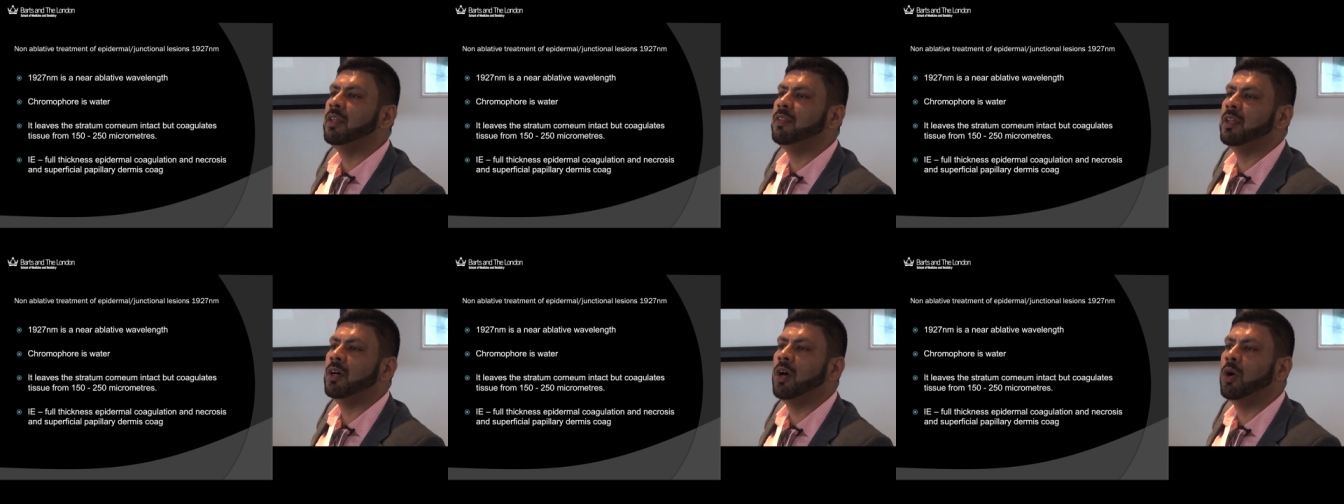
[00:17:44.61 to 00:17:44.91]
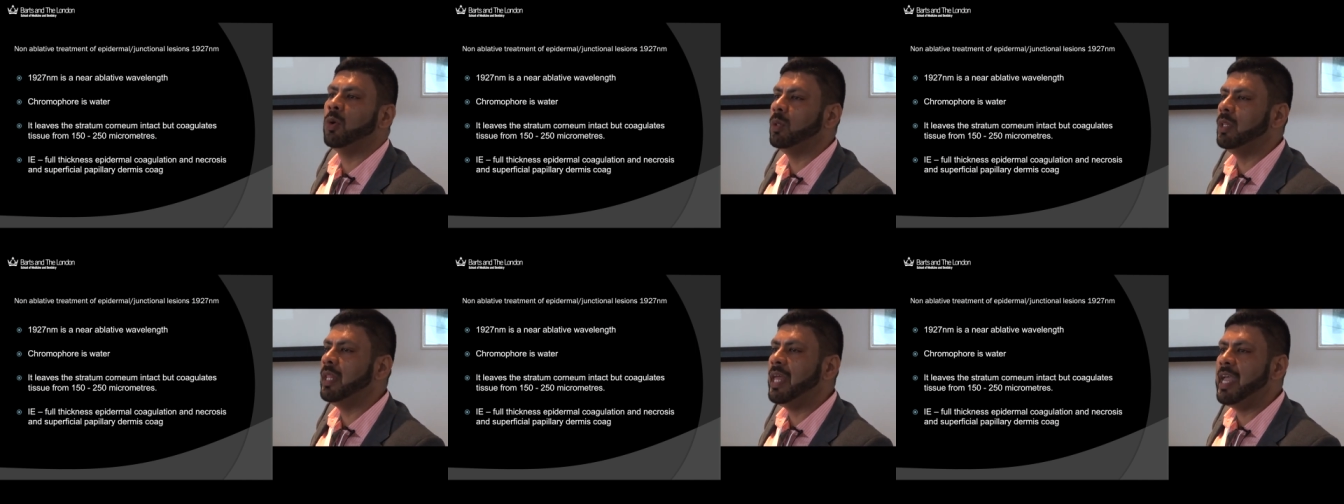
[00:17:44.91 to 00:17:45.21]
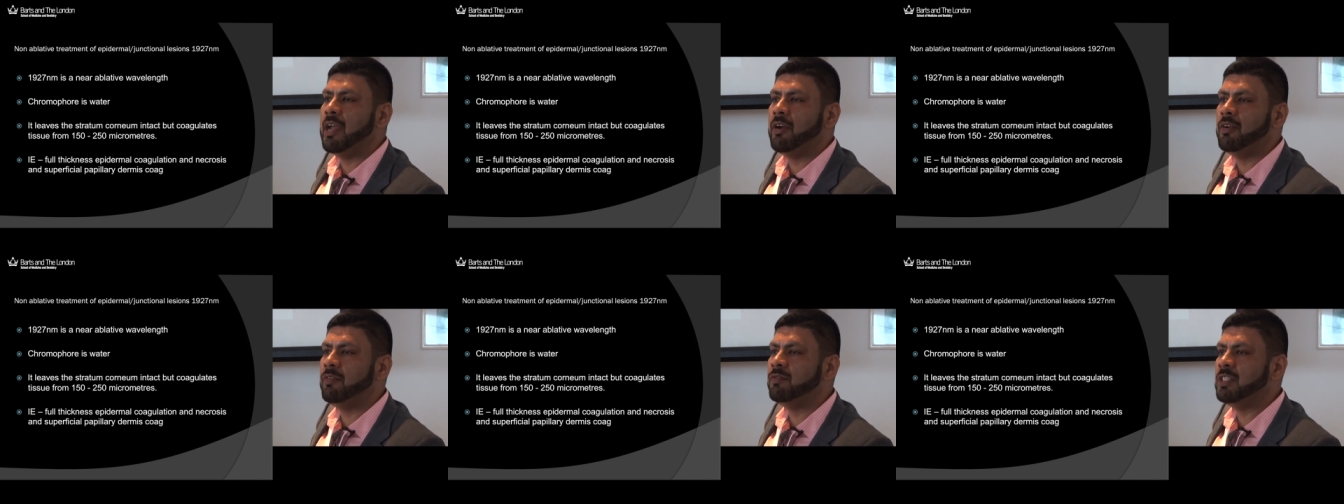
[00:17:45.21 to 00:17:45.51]
the whole
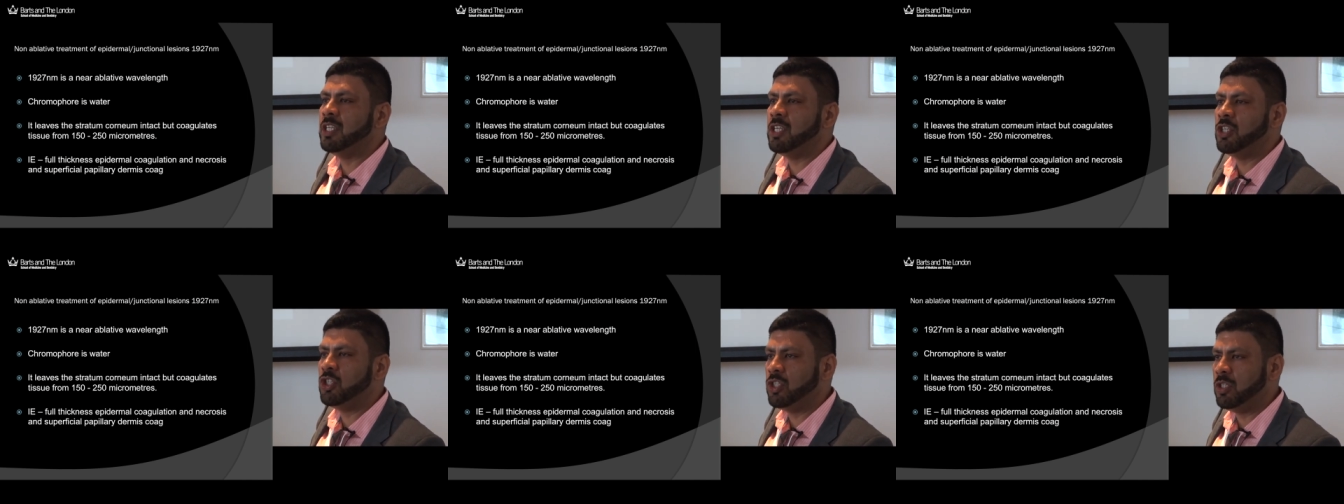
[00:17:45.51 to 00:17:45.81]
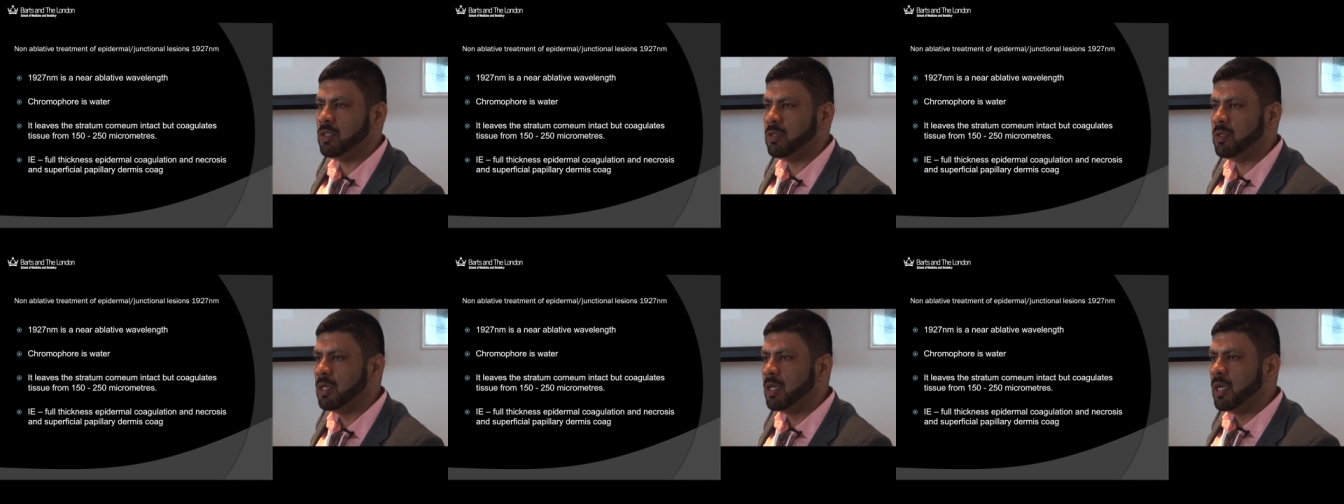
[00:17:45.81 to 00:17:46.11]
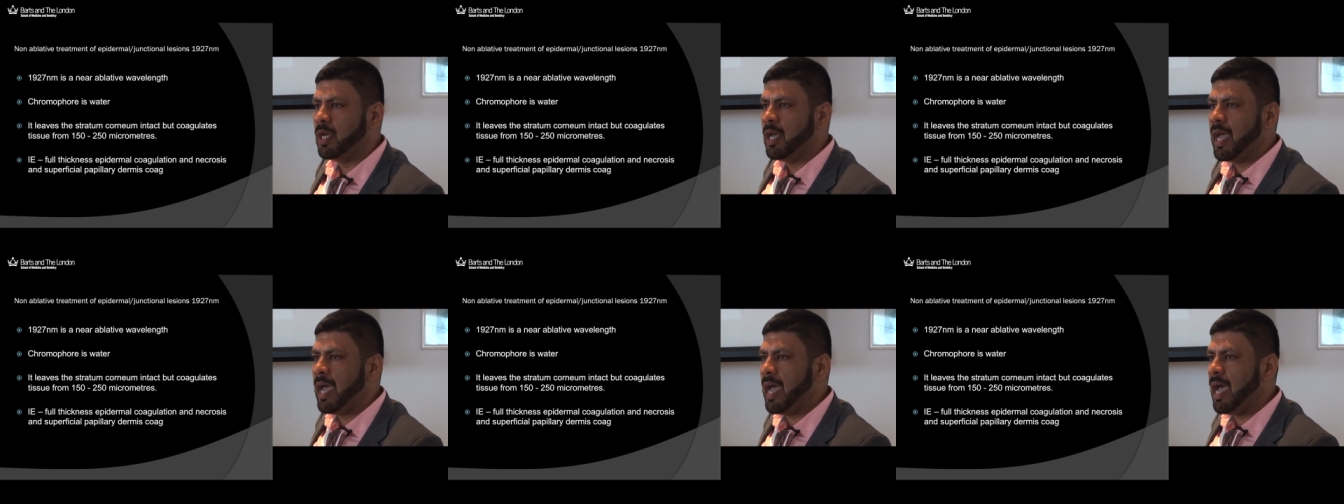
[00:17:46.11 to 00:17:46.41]
layer of tissue,
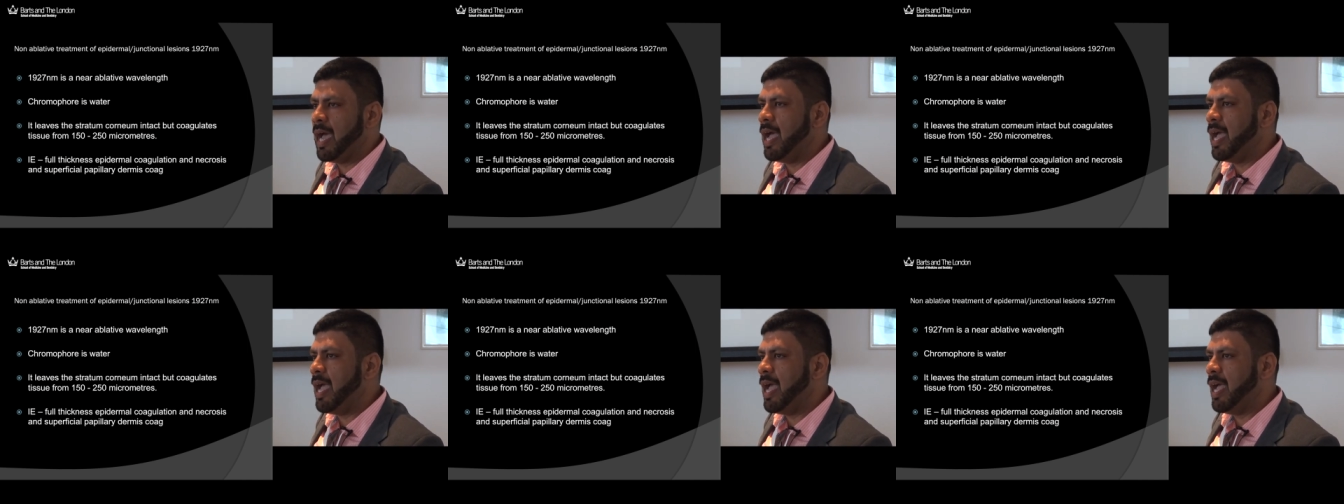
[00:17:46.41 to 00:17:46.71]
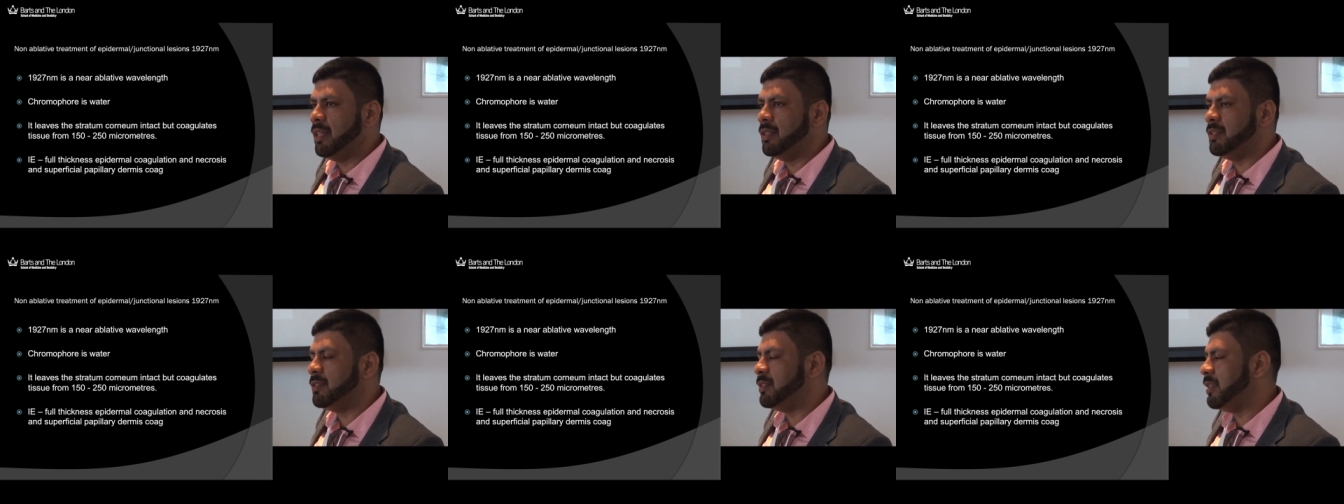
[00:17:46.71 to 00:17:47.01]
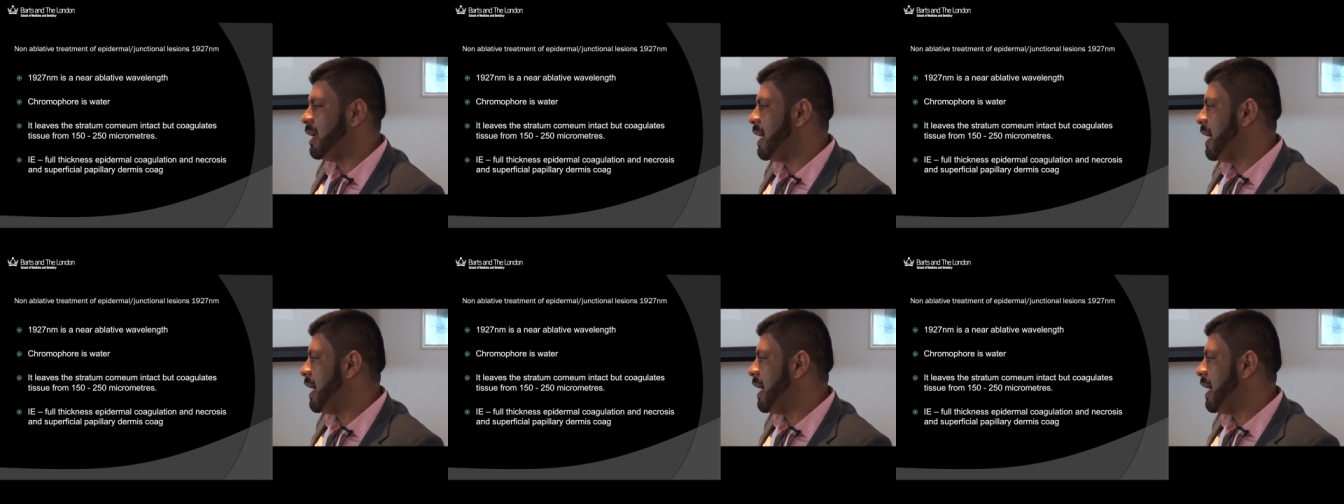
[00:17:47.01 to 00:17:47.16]
uh, and,